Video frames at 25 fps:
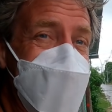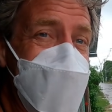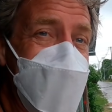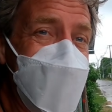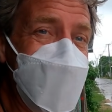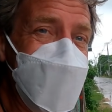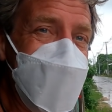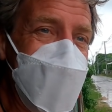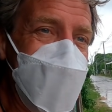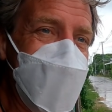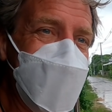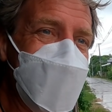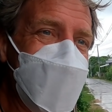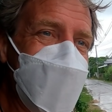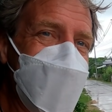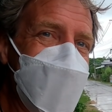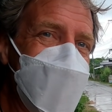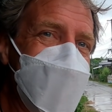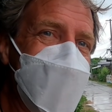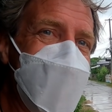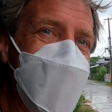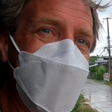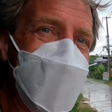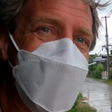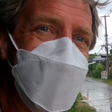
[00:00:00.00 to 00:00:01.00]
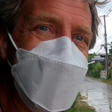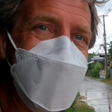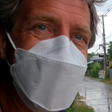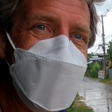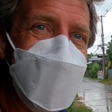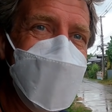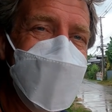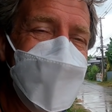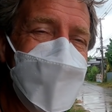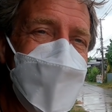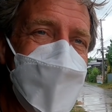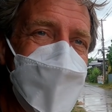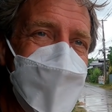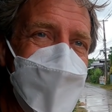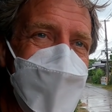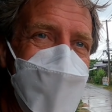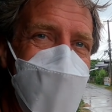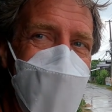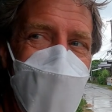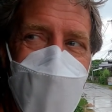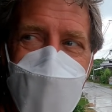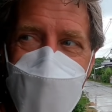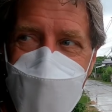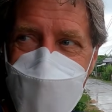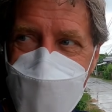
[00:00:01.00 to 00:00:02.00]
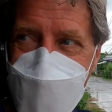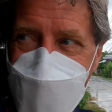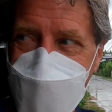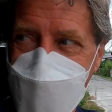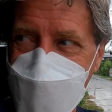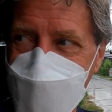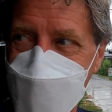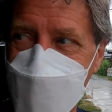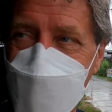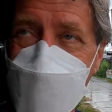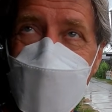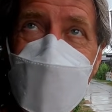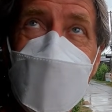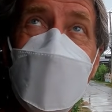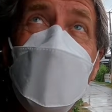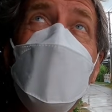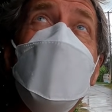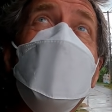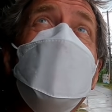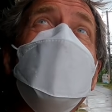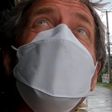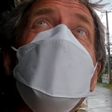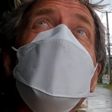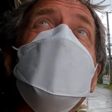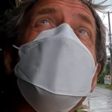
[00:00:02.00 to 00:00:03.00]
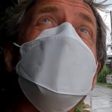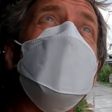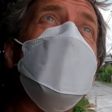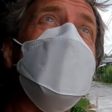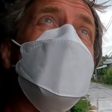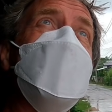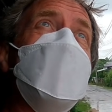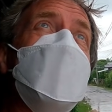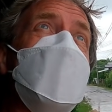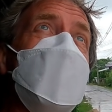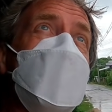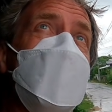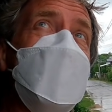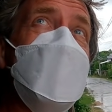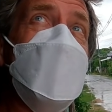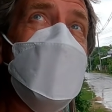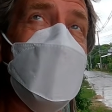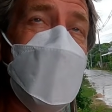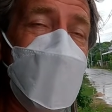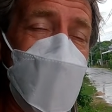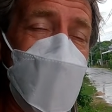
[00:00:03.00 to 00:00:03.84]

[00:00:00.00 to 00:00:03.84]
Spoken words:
to come down really hard, and I pulled over underneath this